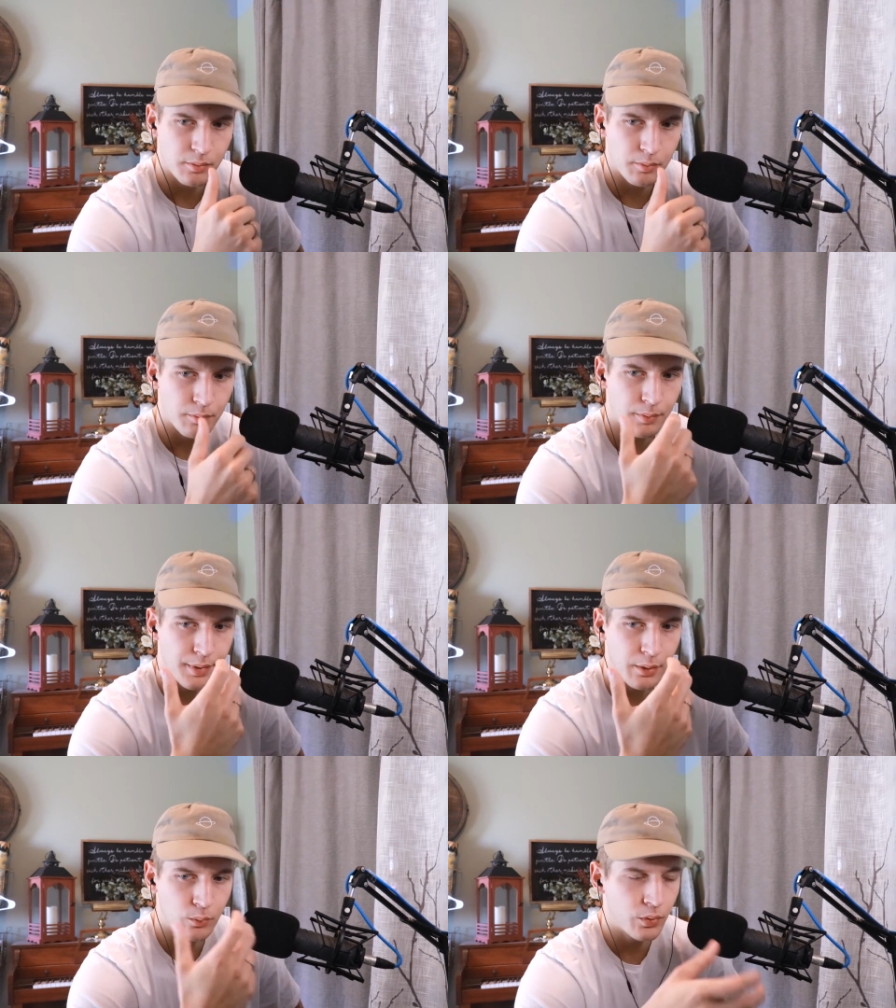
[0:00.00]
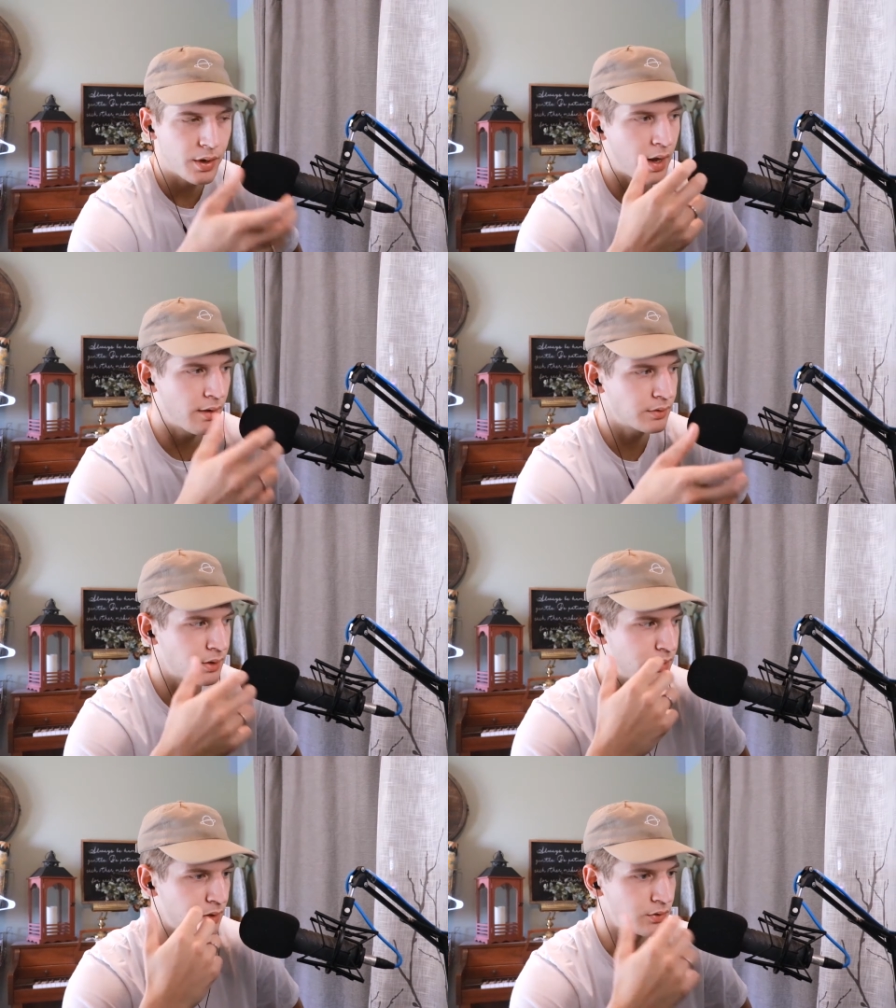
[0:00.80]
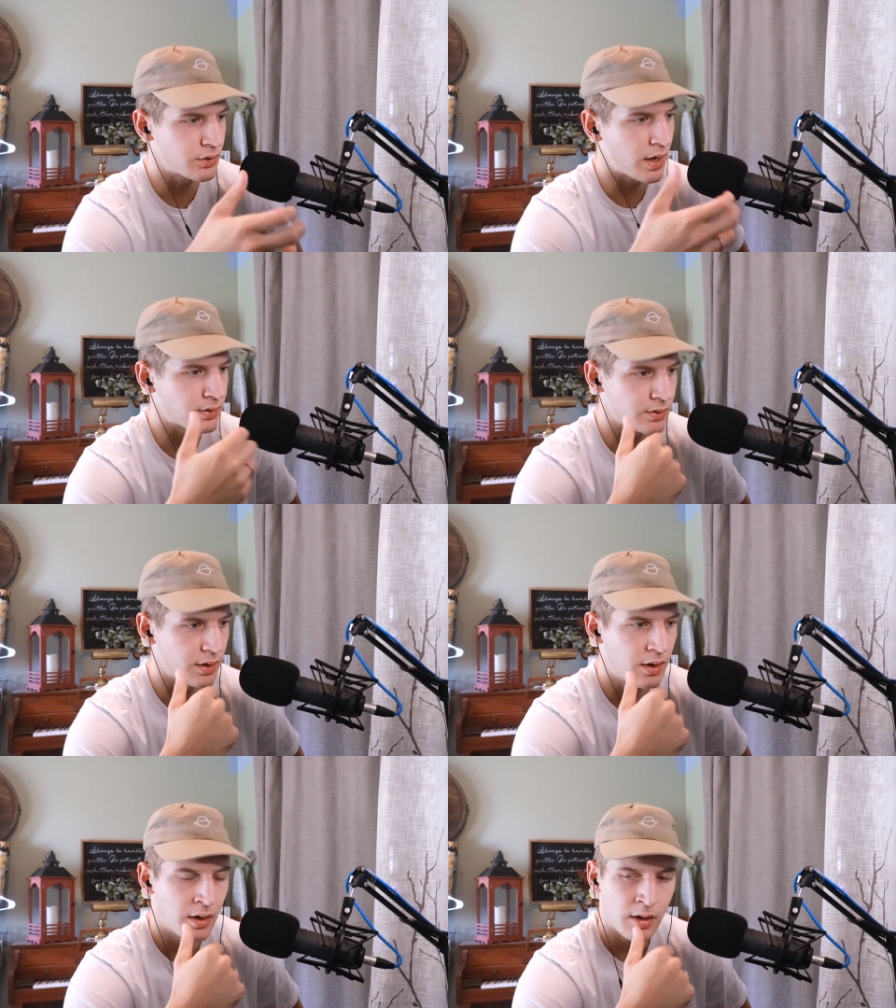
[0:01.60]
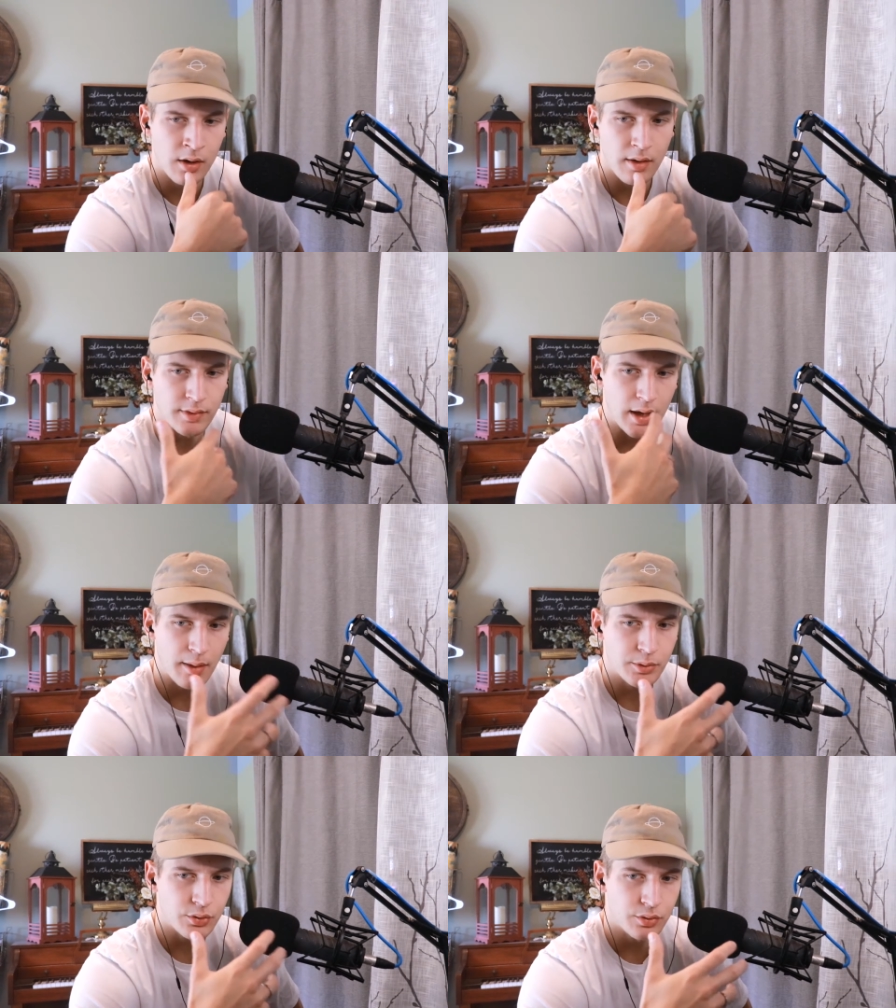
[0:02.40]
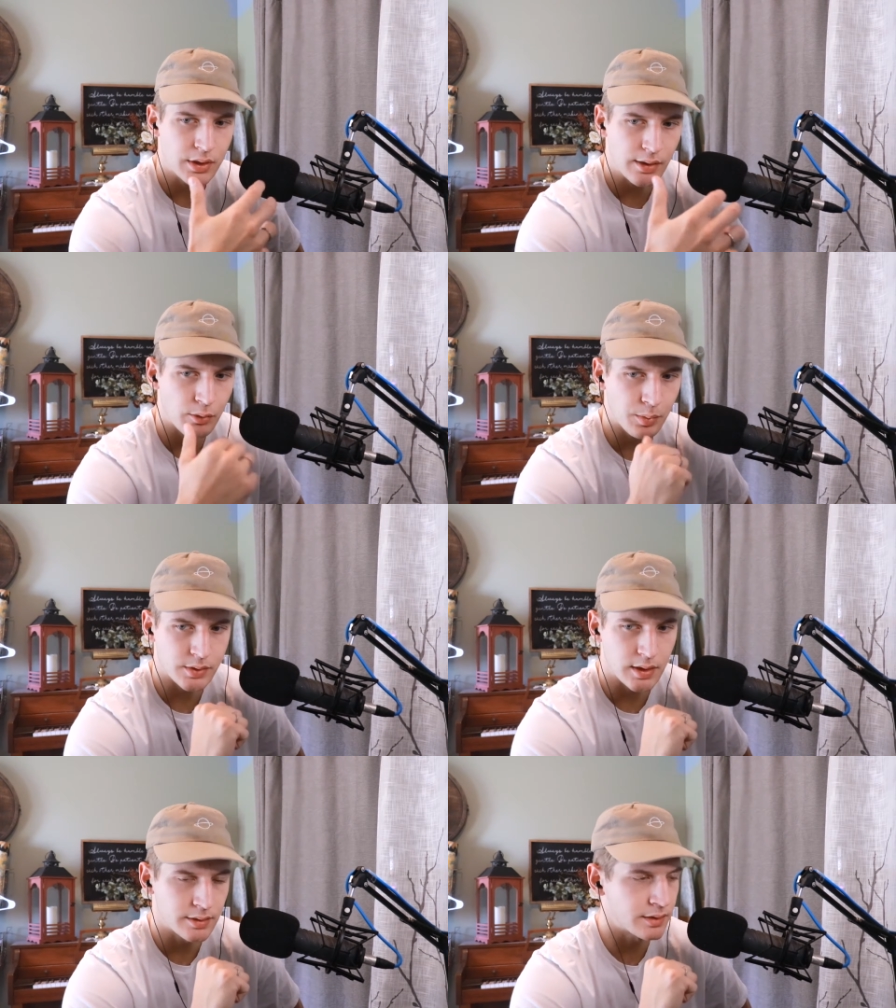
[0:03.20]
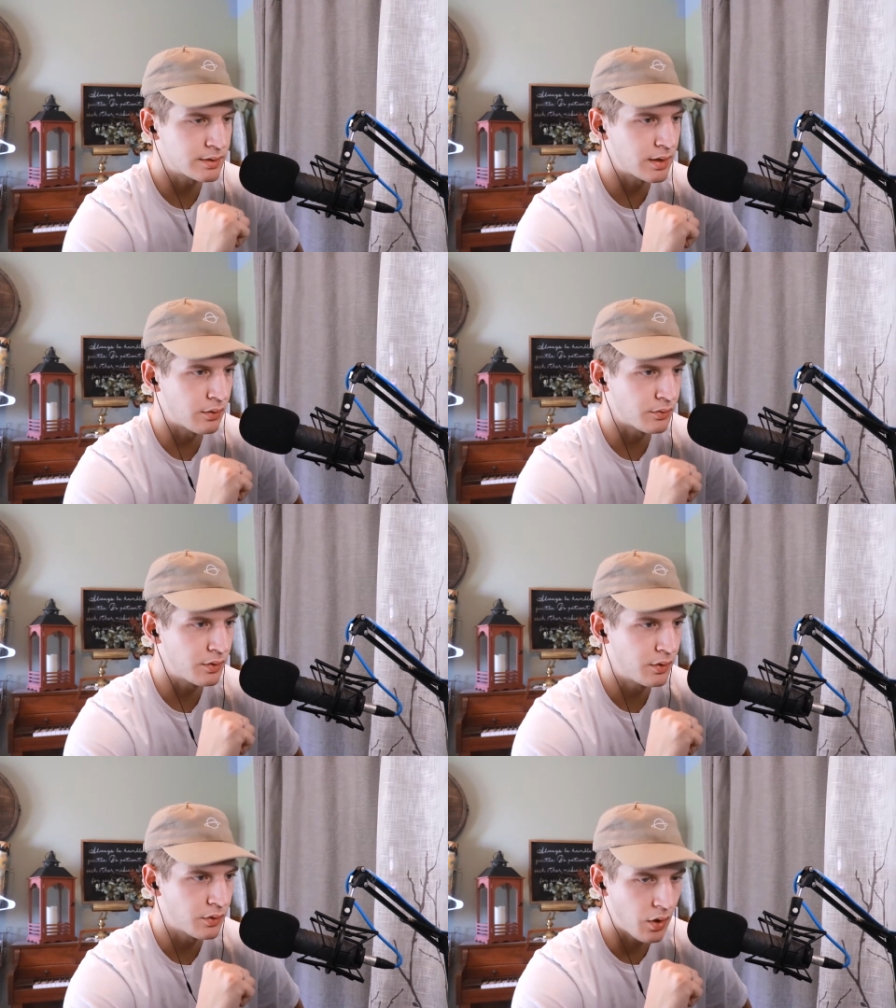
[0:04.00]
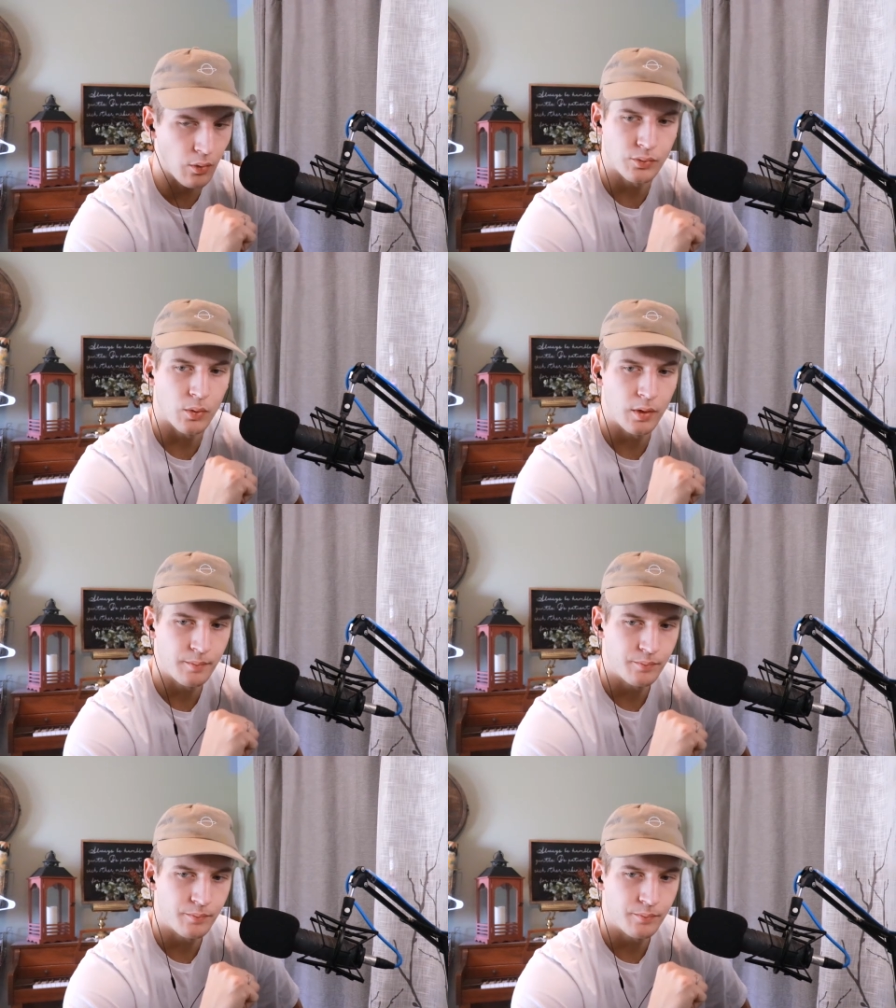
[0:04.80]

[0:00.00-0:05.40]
But I would heavily suggest, if the opportunity ever presents itself, go for it.